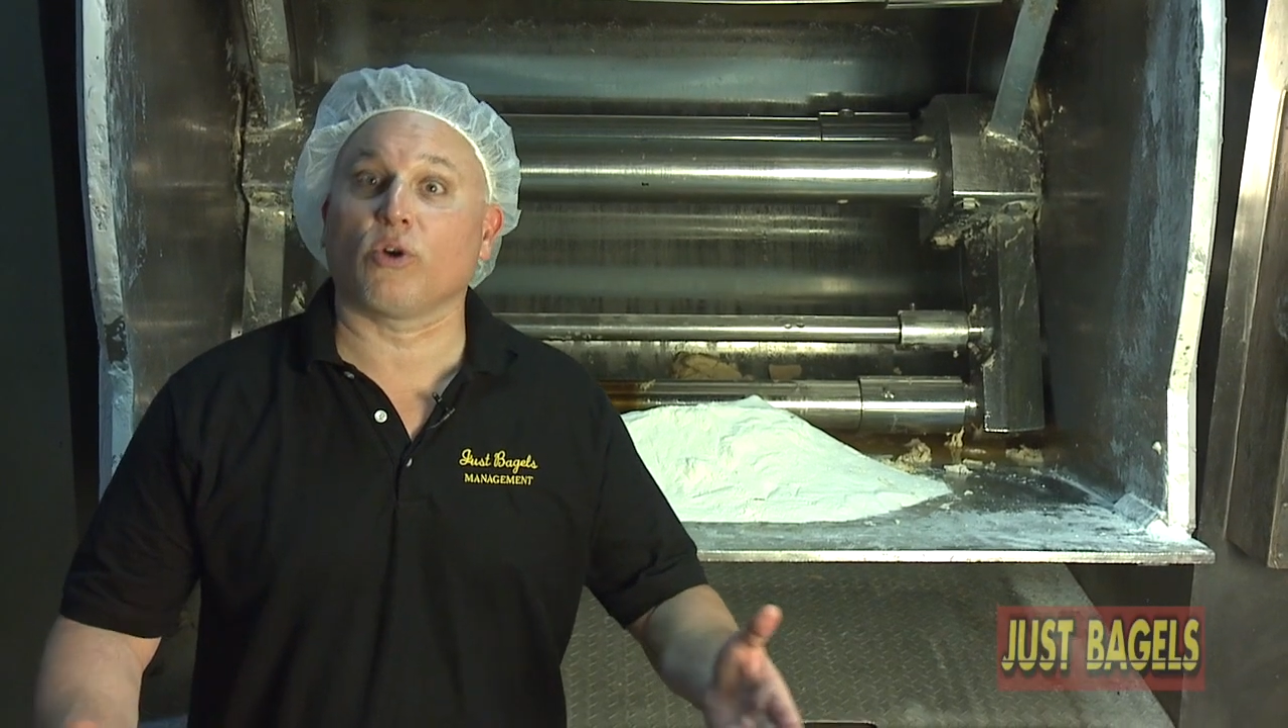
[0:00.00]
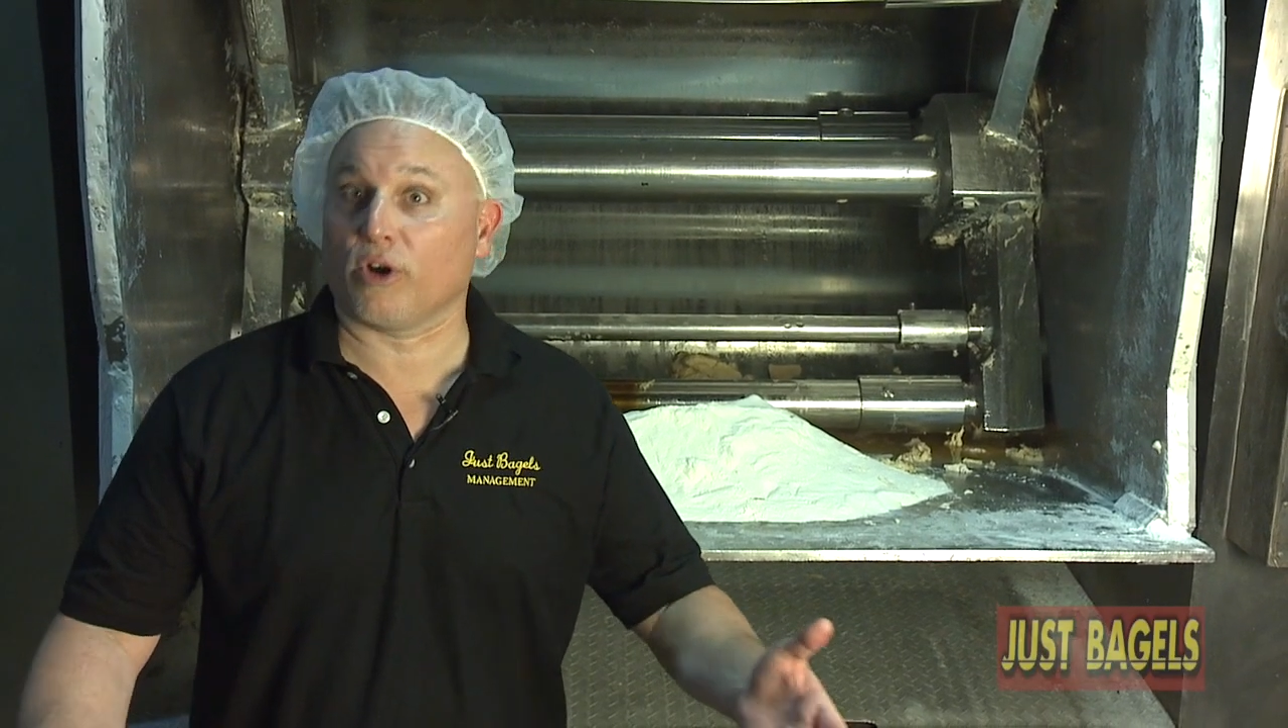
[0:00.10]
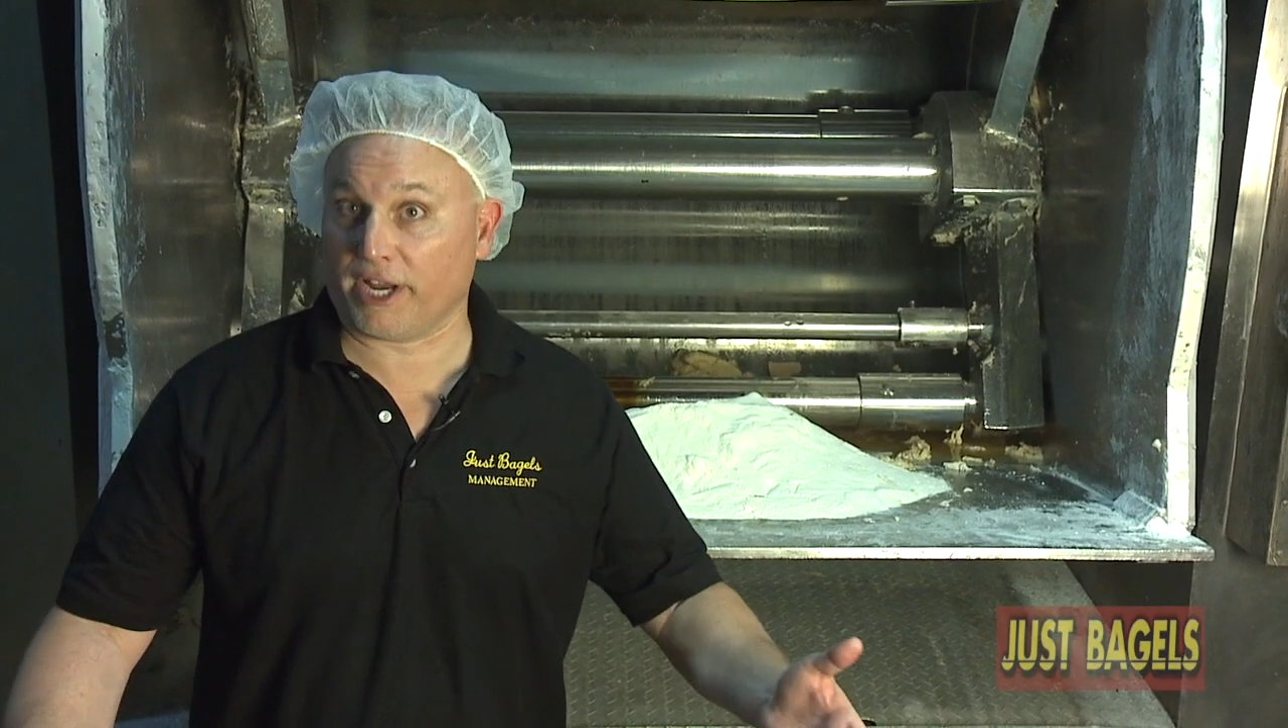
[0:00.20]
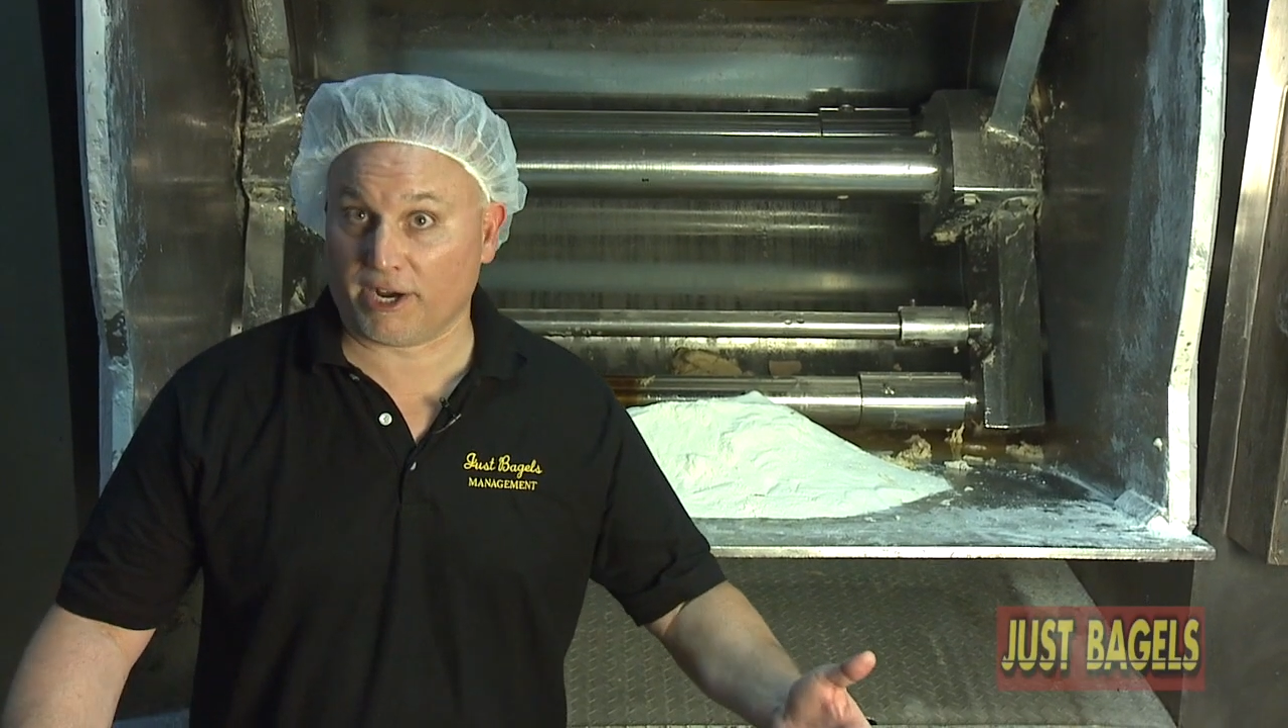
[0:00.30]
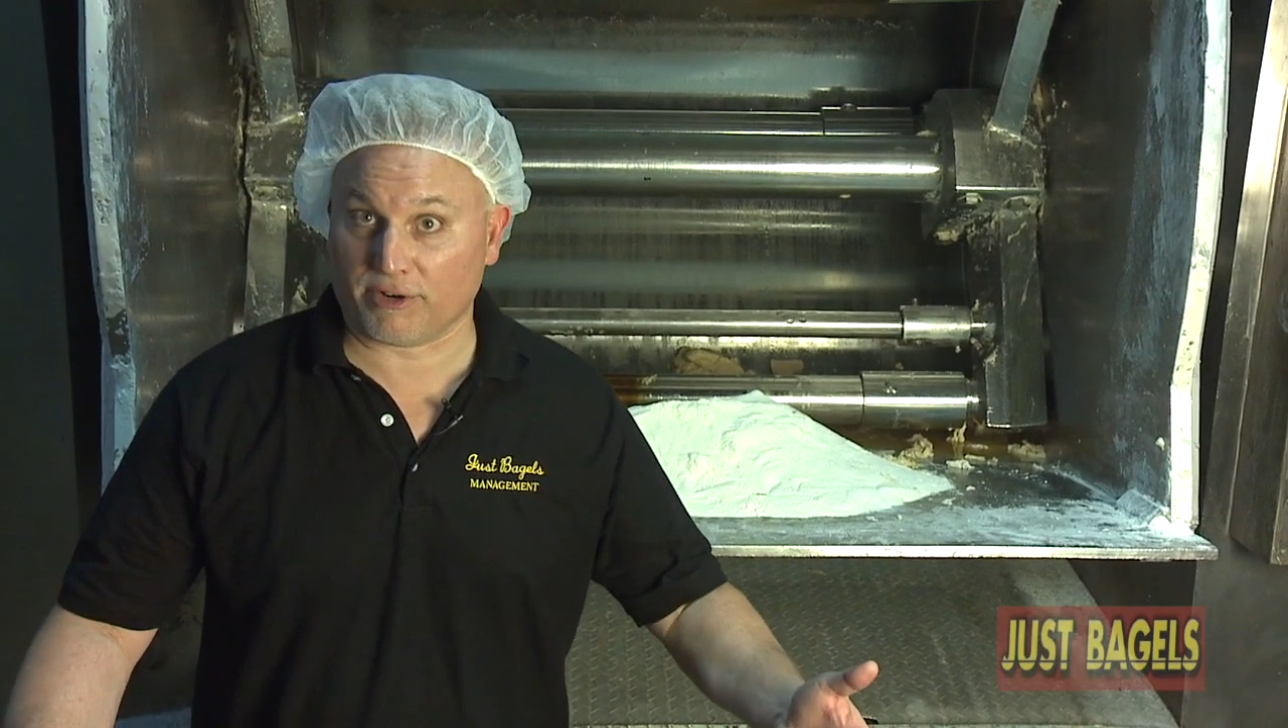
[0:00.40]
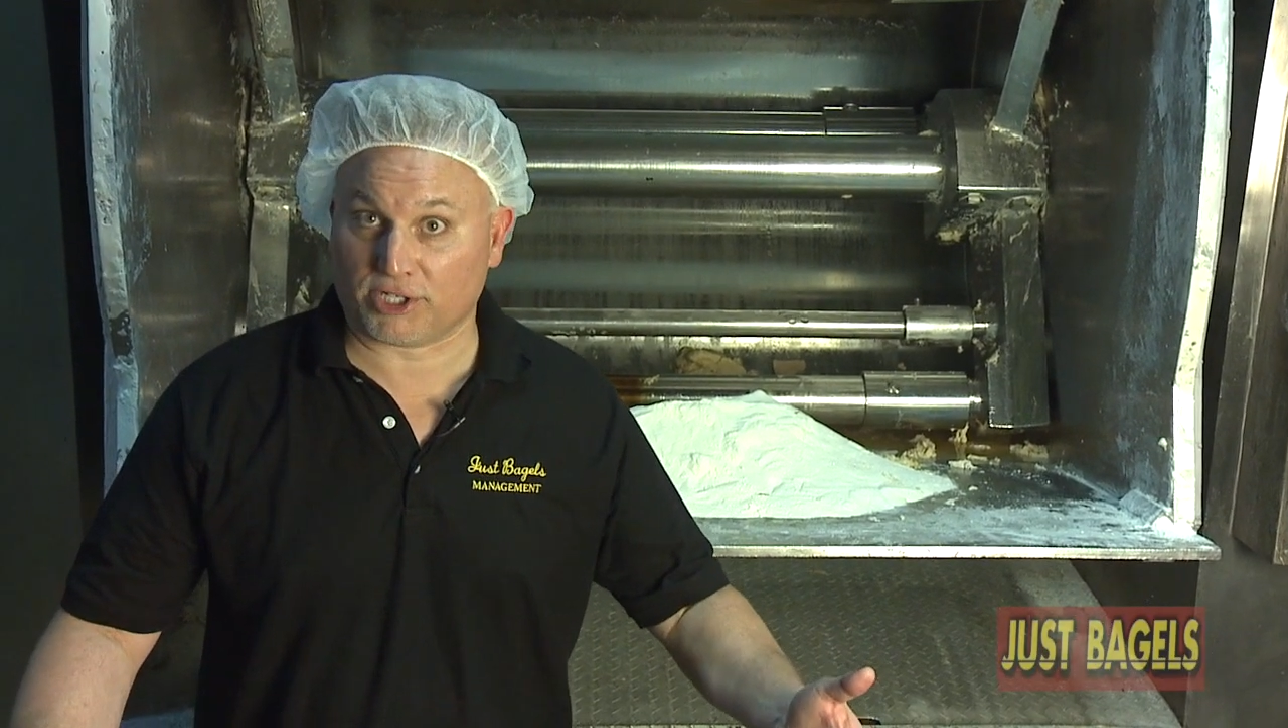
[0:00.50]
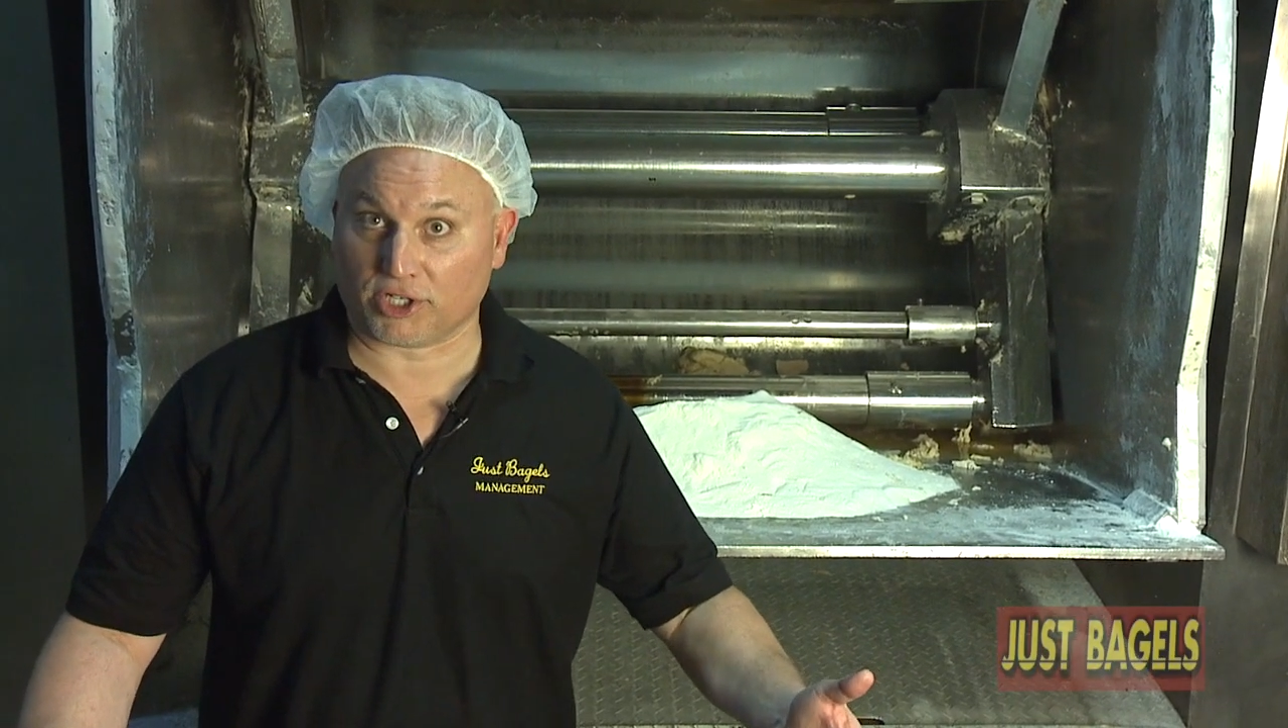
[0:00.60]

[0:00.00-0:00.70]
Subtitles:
tour here at